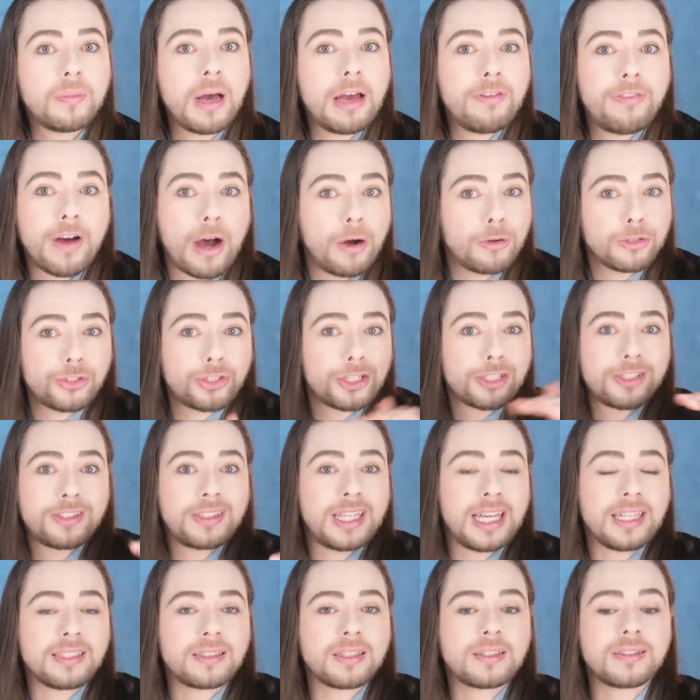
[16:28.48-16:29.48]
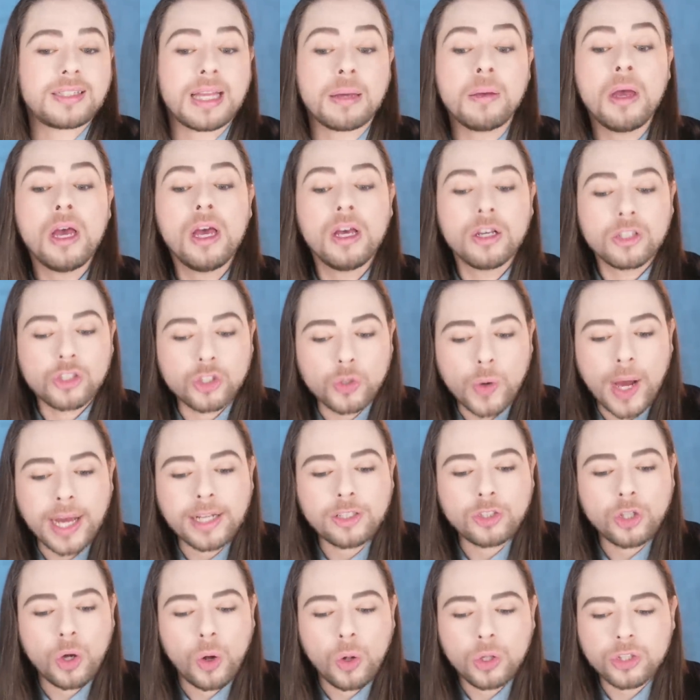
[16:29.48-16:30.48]
My voucher stays the same. So
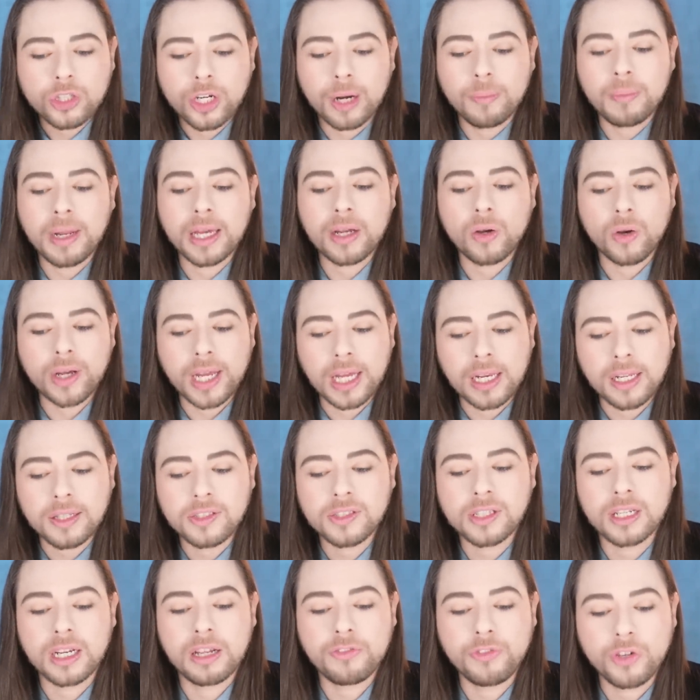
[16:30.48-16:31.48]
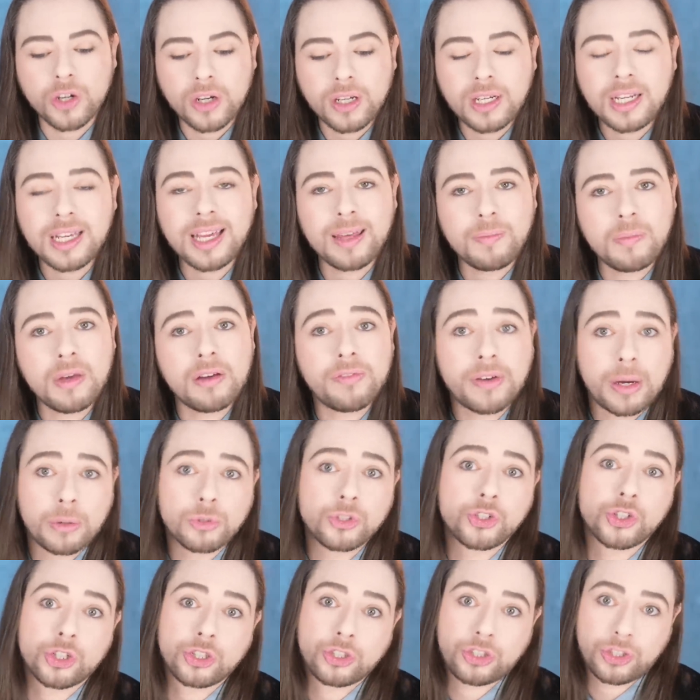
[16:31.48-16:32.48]
I told her, I'm like, okay, listen, if you're going to give me a
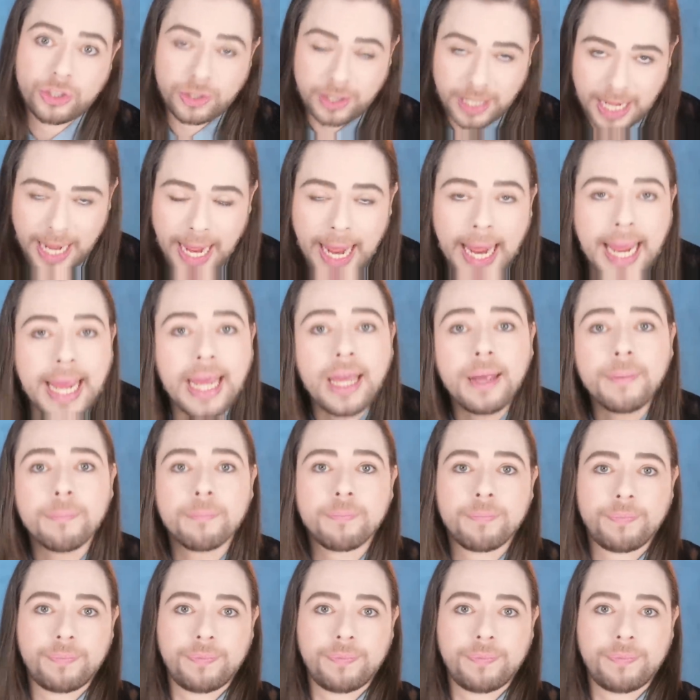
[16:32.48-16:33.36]
voucher today,